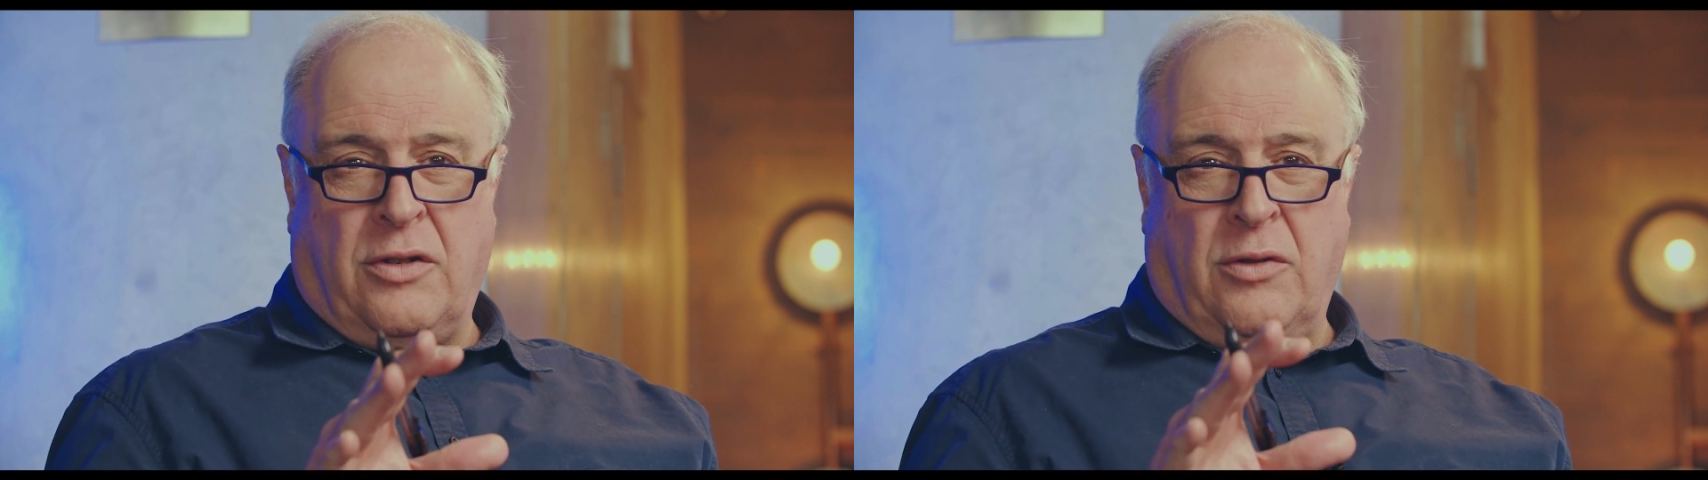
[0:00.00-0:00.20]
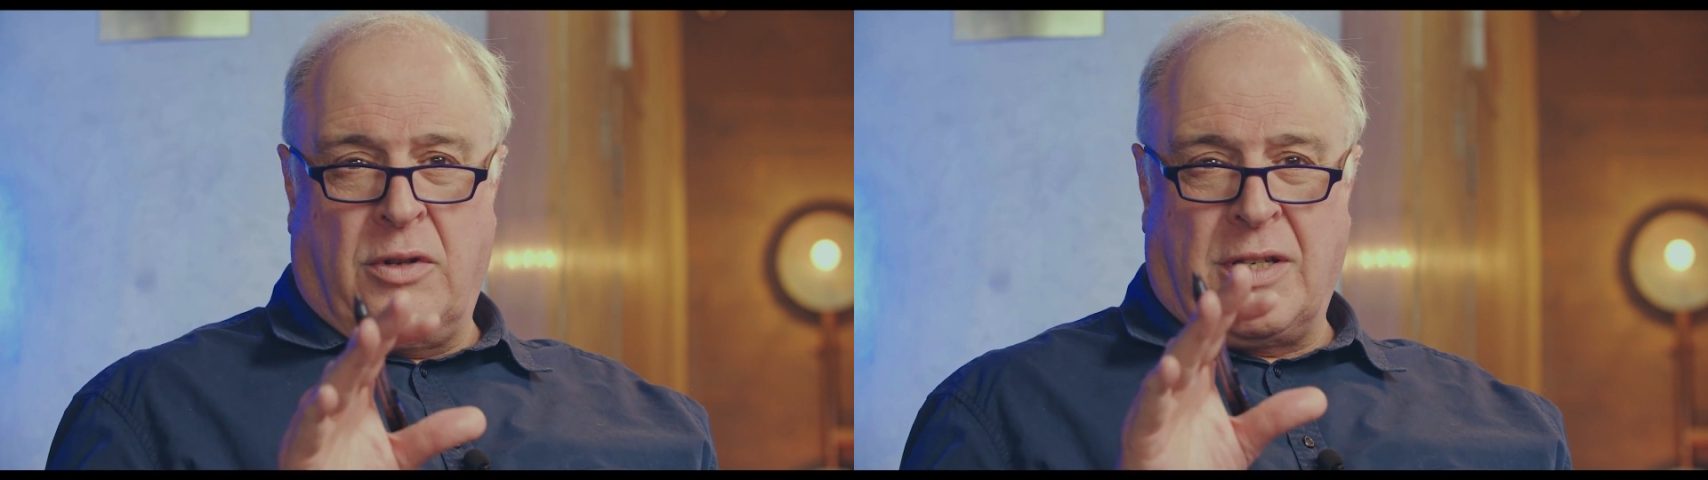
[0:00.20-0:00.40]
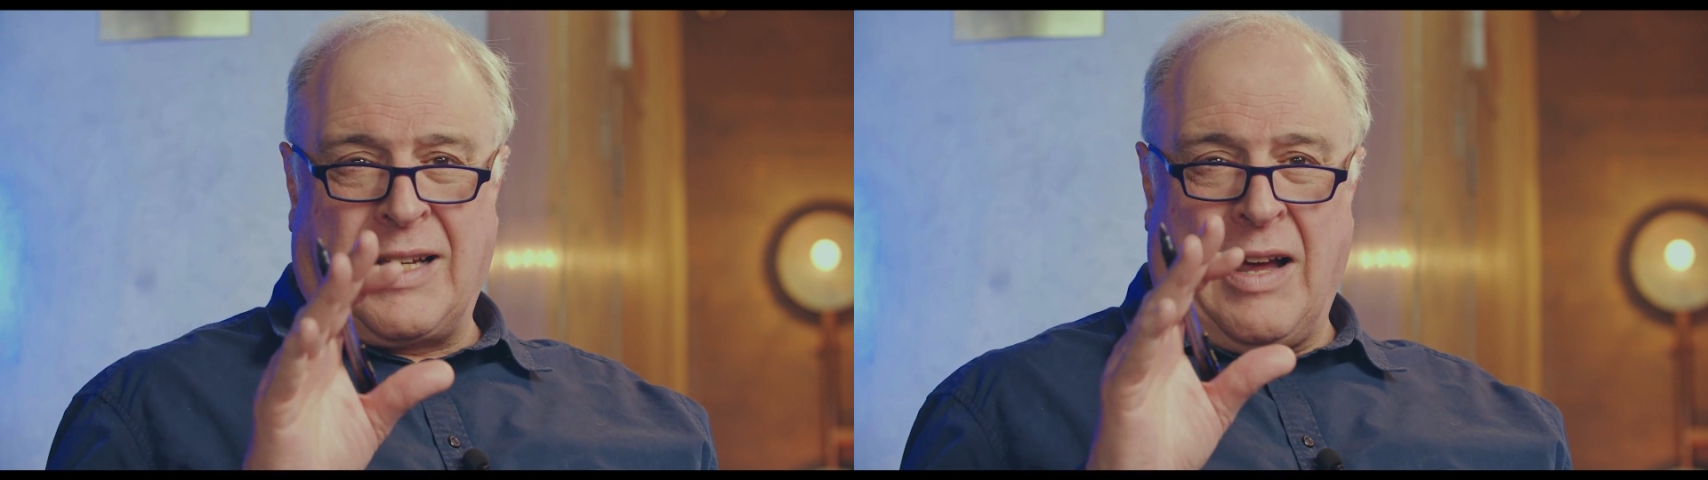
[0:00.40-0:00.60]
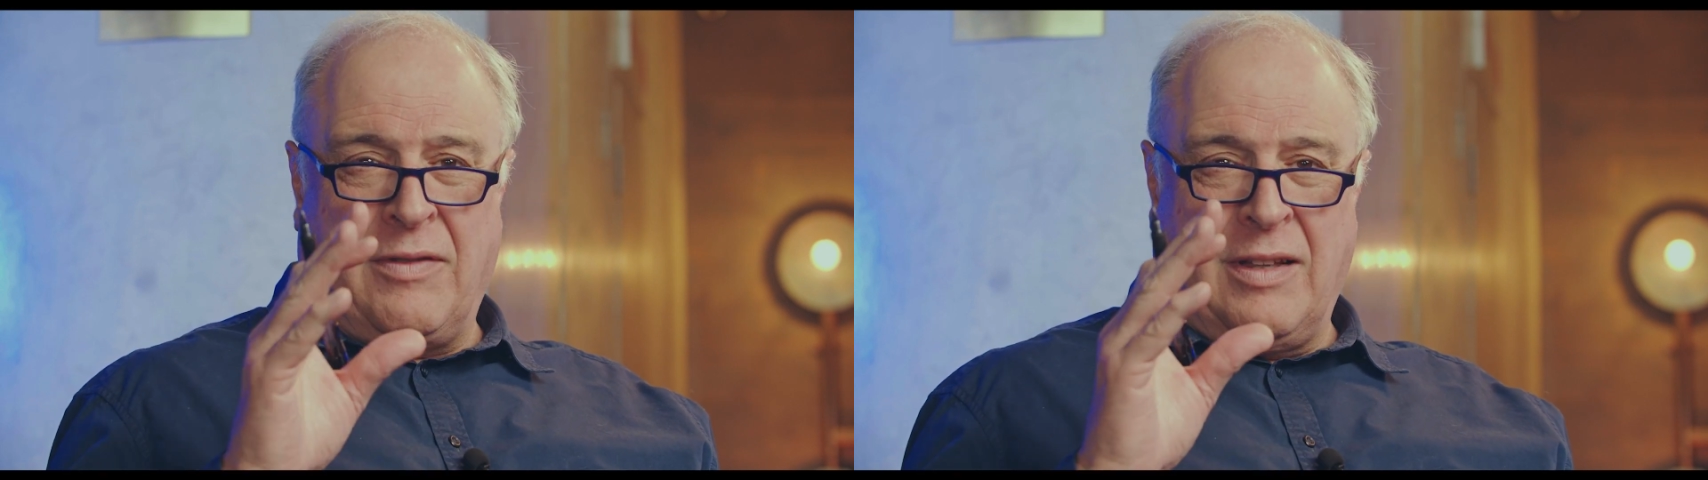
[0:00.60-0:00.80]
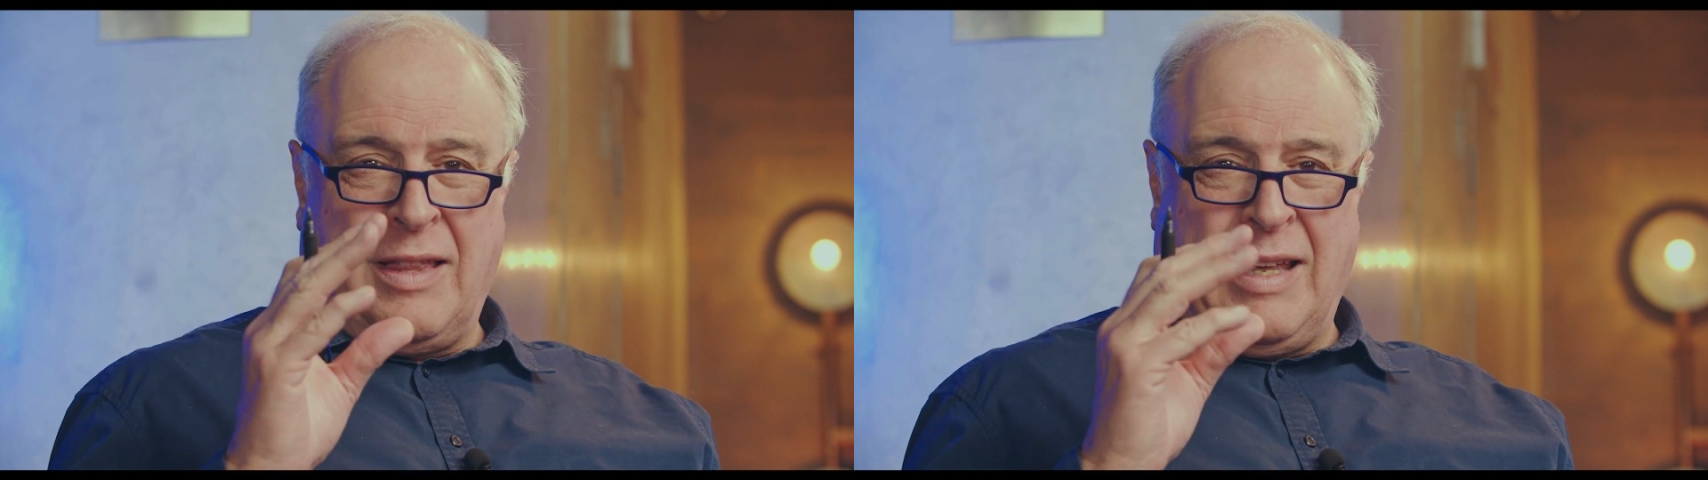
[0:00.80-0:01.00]
to
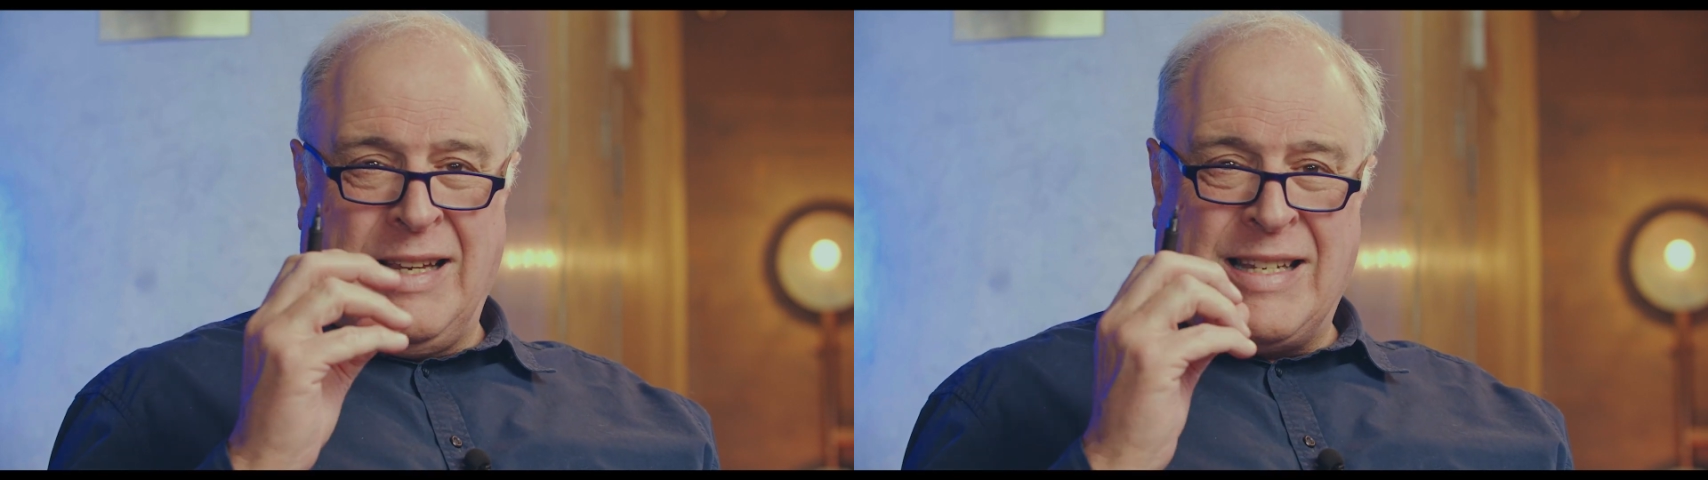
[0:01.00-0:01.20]
discover the